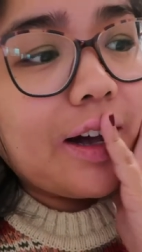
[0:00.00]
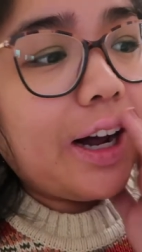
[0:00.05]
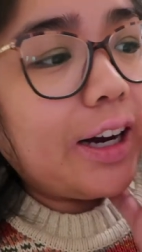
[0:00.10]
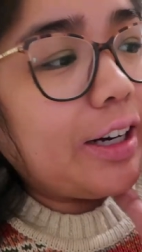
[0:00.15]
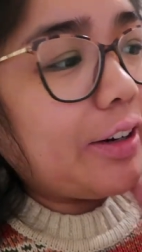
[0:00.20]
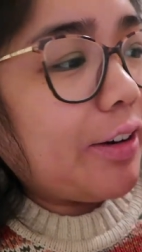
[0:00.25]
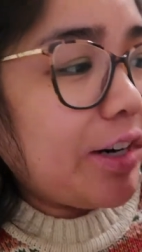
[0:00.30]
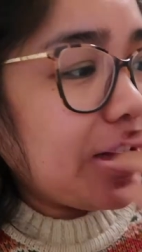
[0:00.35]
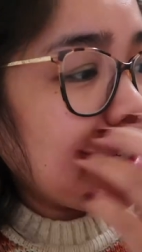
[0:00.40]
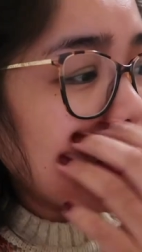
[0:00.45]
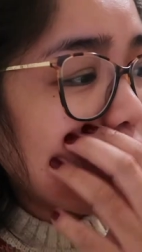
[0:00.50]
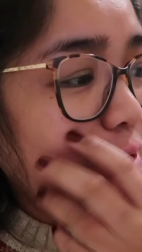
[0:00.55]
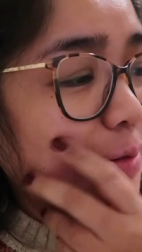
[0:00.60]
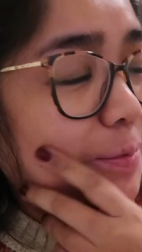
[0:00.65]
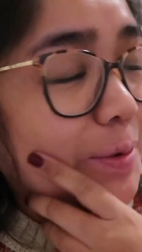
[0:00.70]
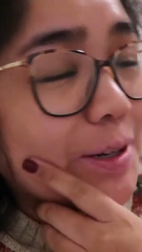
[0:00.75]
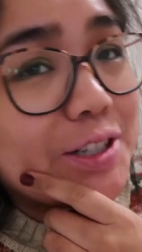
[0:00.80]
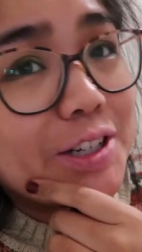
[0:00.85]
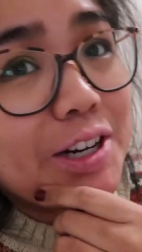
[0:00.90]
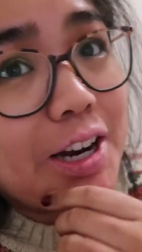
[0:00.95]
I know I didn't do
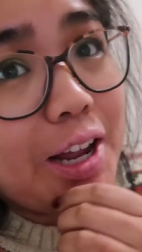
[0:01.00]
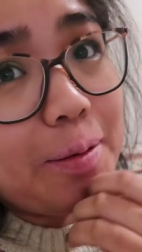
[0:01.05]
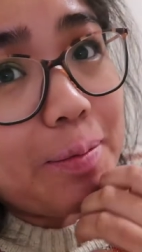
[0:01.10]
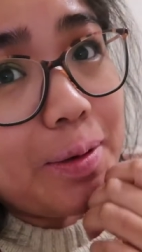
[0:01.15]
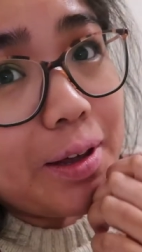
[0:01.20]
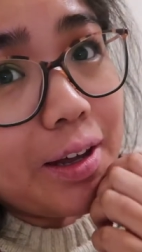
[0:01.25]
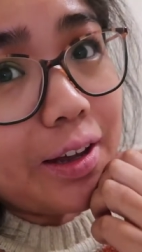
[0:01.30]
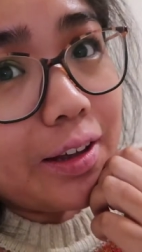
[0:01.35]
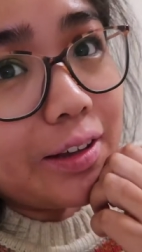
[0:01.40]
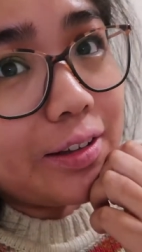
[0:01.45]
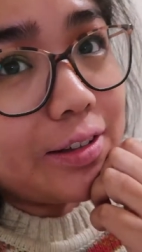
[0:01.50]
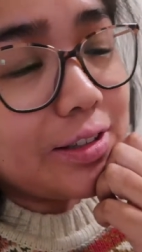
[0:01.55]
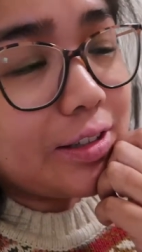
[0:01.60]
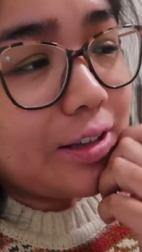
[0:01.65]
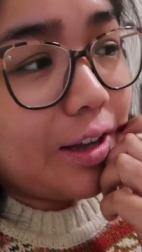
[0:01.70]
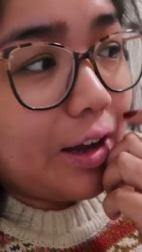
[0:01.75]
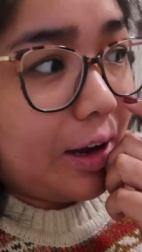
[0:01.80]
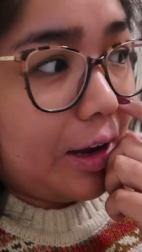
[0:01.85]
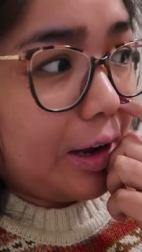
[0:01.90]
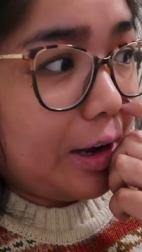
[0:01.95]
much today because
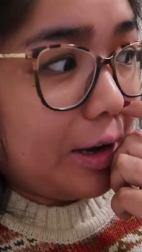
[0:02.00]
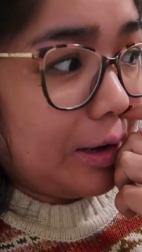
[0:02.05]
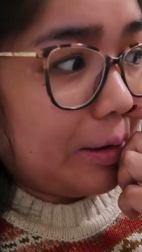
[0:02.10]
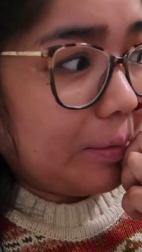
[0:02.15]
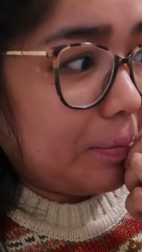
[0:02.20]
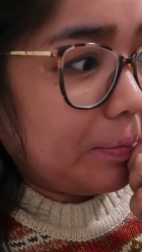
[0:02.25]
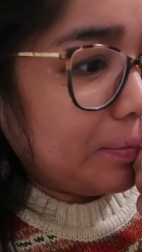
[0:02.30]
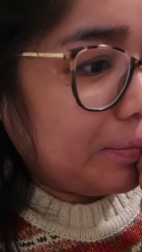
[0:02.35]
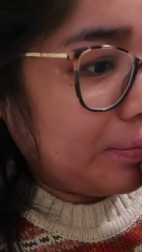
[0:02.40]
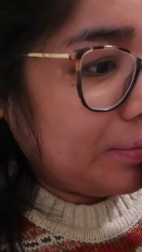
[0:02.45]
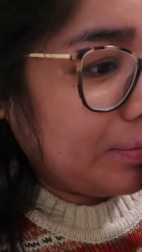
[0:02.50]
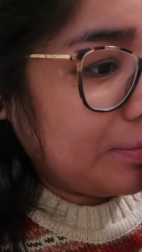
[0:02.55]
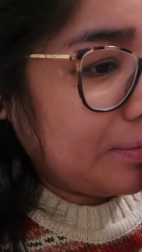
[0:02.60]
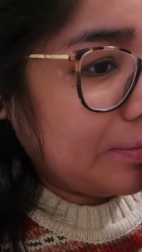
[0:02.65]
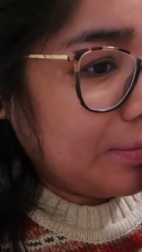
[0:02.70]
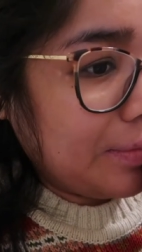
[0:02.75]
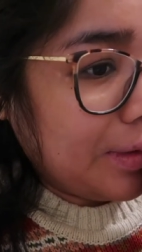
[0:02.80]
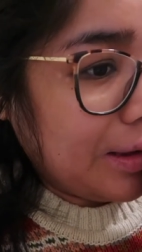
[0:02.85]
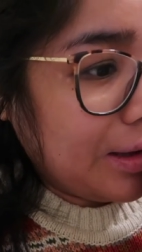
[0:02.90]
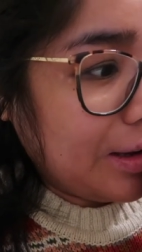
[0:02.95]
um,
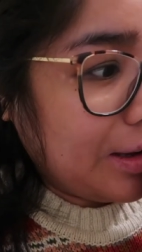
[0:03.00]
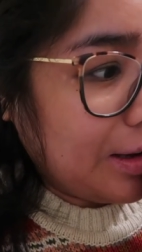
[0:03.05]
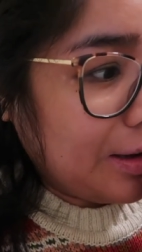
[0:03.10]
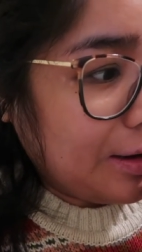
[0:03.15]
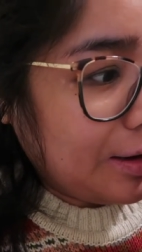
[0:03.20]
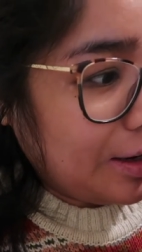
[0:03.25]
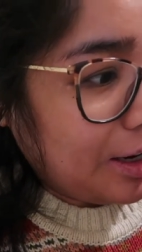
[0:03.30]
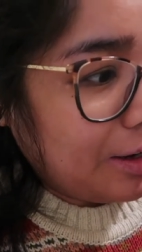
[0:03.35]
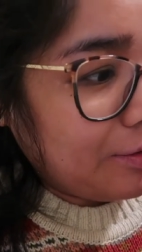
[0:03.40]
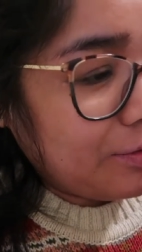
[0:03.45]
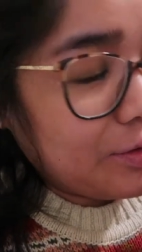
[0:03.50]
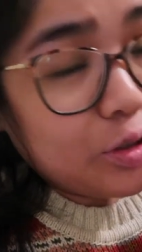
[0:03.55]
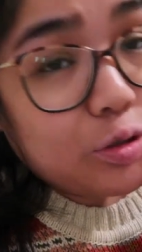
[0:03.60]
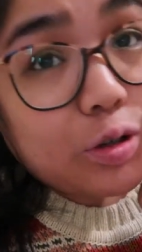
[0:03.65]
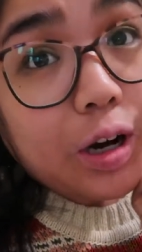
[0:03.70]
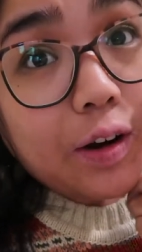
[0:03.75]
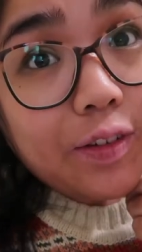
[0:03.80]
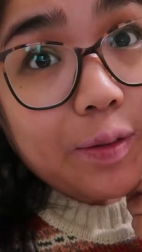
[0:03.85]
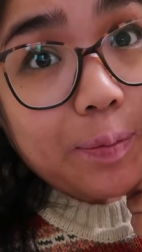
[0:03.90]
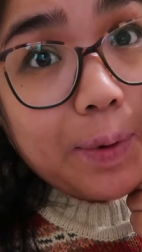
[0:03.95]
I was
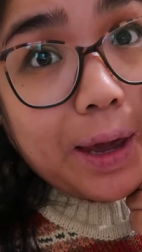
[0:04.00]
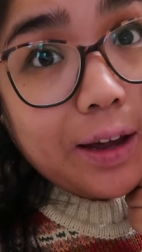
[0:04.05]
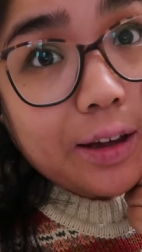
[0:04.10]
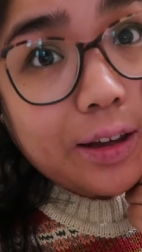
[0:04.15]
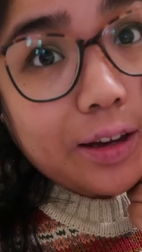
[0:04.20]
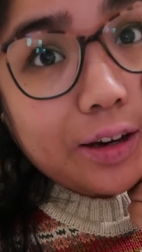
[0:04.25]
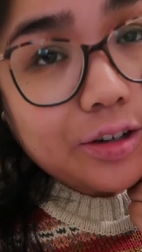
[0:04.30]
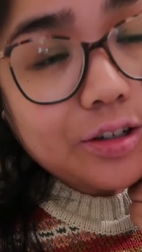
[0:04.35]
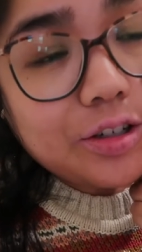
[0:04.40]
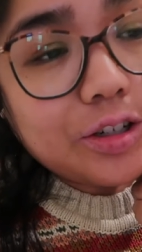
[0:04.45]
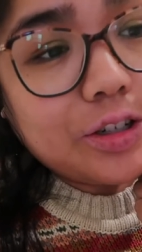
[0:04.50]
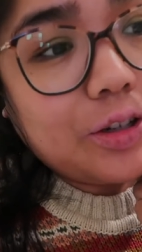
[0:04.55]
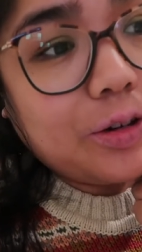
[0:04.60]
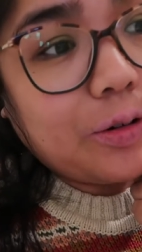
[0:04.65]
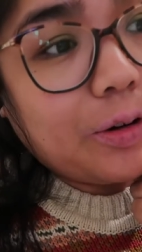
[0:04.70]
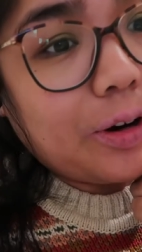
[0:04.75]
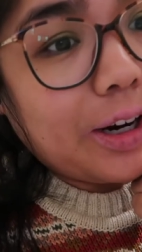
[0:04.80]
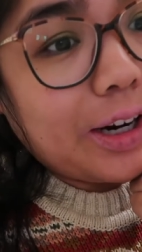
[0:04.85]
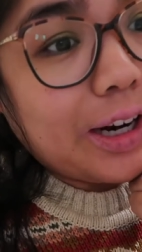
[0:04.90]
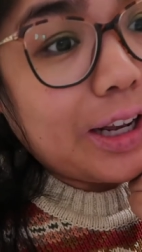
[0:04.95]
driving back here to New
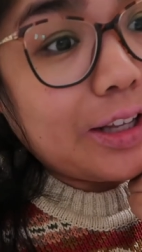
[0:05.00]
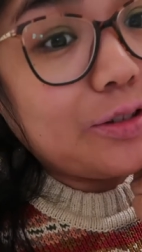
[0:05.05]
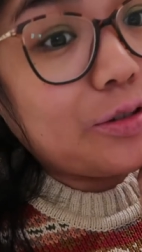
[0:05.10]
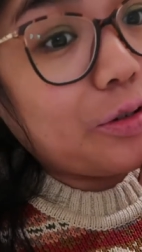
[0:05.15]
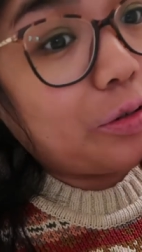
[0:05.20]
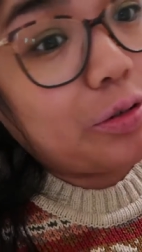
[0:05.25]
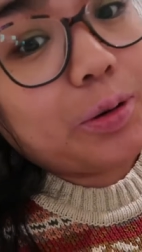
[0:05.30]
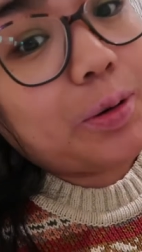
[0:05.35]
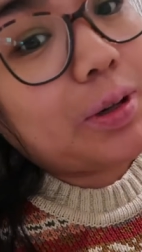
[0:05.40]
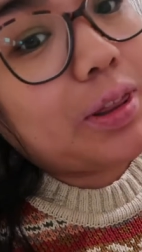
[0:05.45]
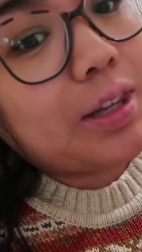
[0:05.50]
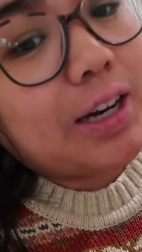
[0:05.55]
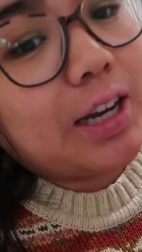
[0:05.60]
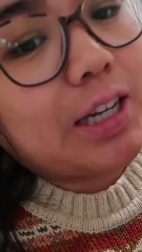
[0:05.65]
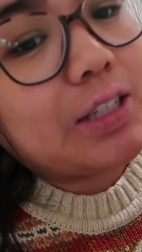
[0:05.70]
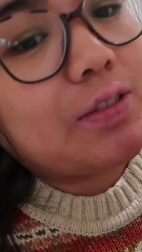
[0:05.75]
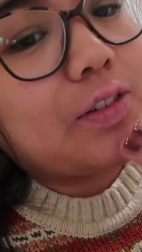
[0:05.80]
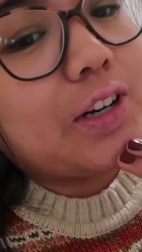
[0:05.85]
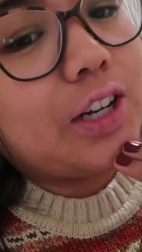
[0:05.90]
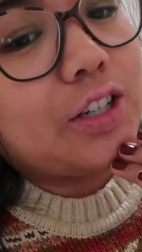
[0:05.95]
York and I don't know what the
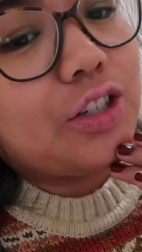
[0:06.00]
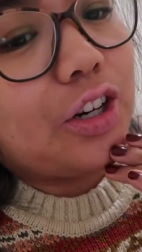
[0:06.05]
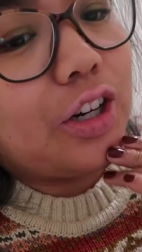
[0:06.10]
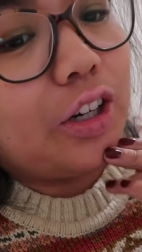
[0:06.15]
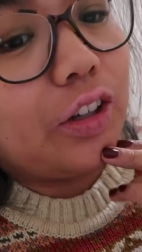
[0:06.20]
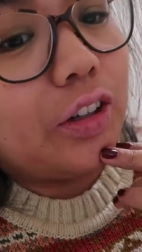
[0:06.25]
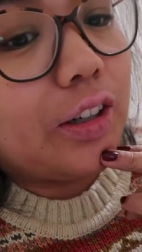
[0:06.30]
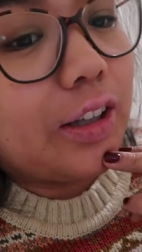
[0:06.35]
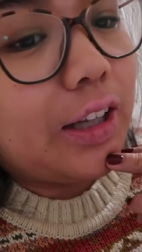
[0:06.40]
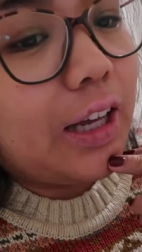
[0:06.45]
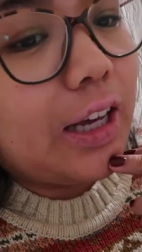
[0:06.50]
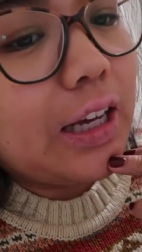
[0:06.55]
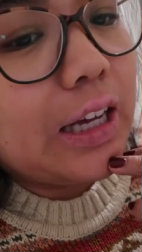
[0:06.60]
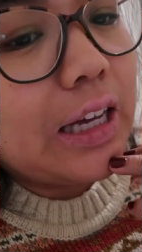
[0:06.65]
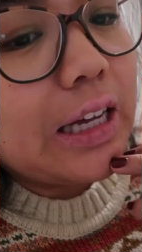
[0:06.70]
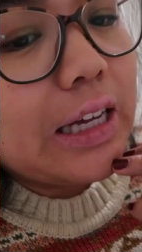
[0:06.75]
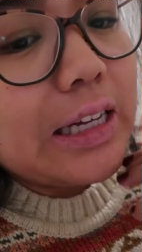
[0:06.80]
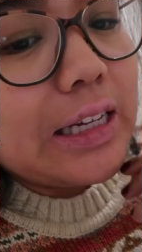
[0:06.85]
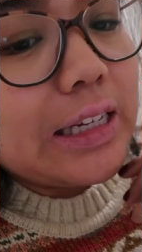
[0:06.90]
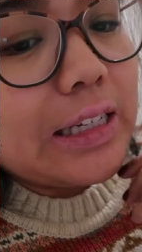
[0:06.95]
next few days are gonna look like
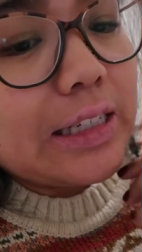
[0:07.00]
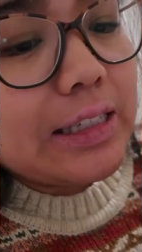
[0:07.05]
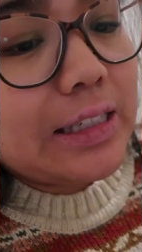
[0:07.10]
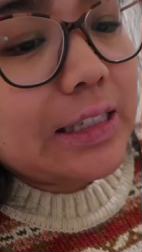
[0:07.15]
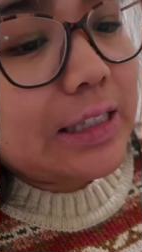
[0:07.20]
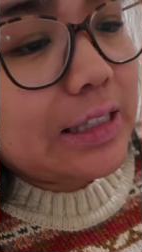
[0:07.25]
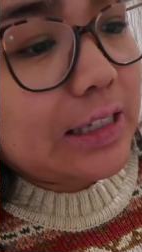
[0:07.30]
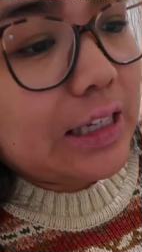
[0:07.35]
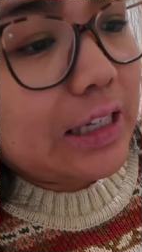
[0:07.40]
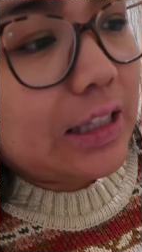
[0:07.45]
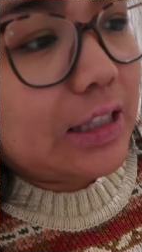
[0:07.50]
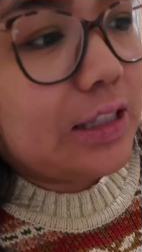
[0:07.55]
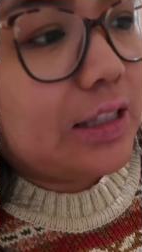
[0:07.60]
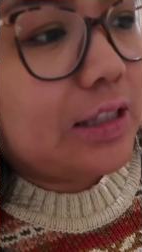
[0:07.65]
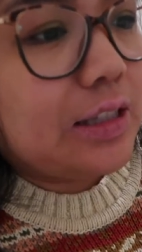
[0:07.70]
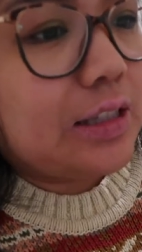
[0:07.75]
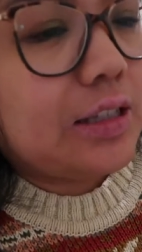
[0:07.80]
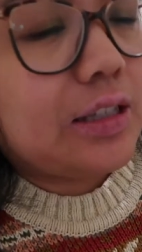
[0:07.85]
since